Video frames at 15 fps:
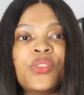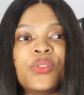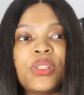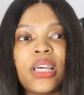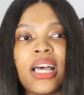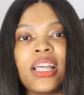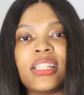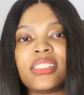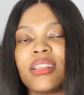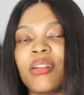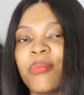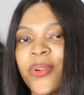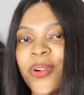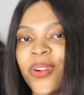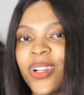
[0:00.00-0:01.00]
knew that
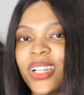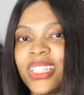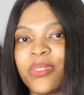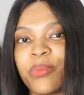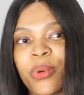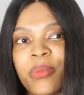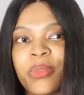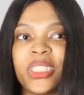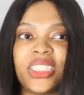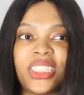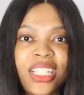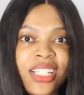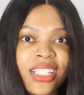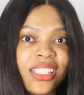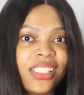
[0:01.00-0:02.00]
it's probably
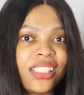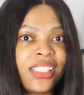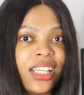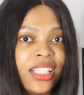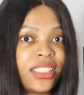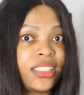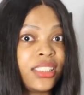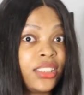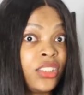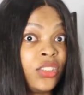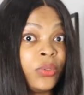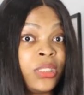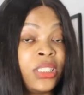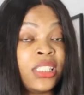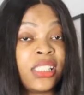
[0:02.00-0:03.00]
Sheggz that she's
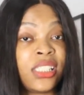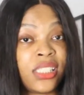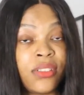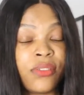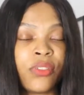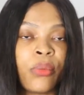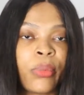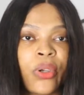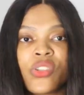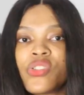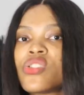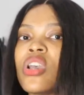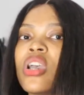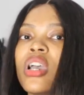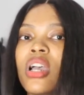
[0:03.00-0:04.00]
reading this thing for,
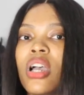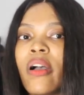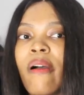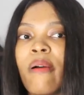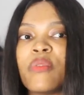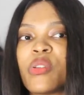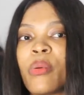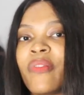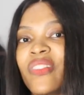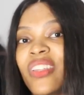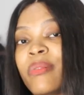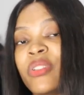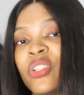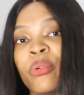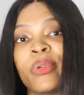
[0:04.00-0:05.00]
because some of
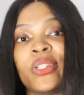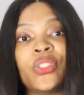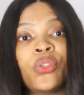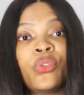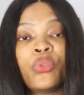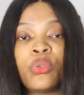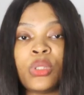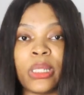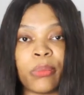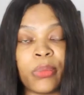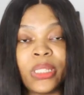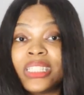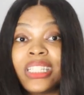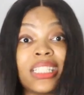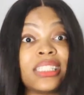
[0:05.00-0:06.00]
them did not mention who they
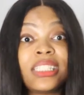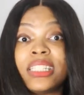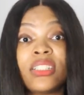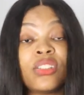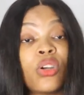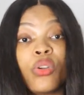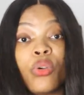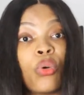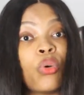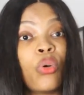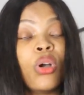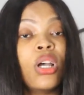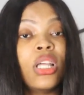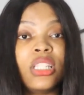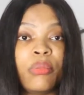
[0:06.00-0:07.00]
picked. They did not
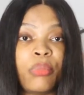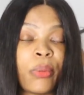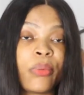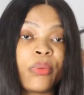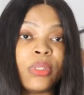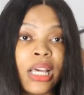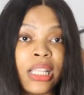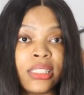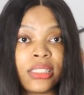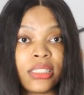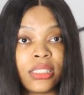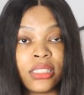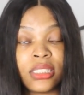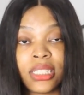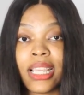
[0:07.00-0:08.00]
know the people that,
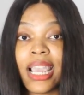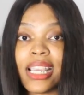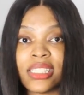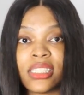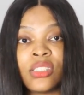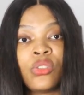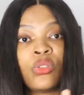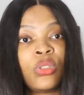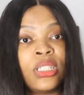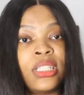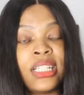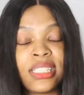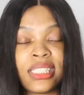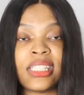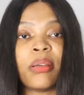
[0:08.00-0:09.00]
the guys didn't know the
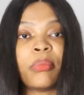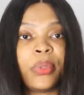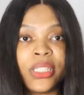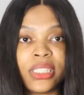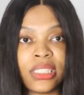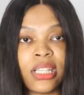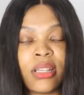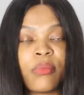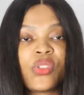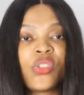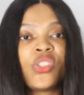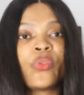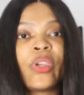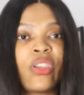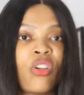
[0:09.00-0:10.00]
ladies that picked them. So
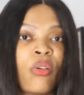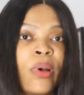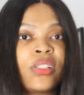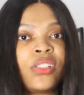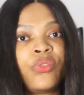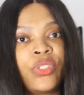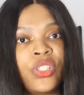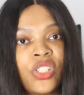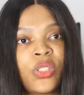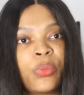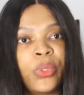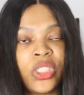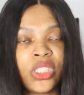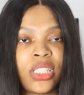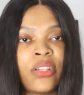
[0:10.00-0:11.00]
it's when you come out to read your
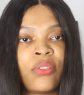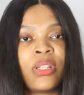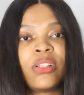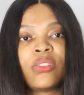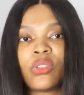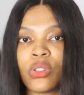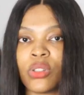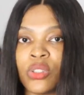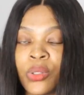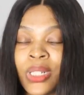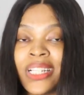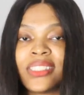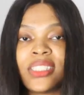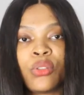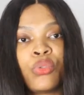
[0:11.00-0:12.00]
speech that you now
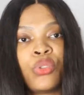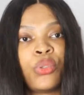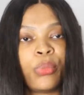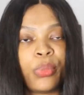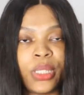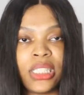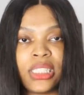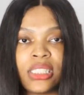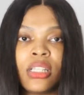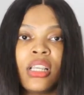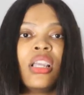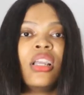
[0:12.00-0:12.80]
say who you picked.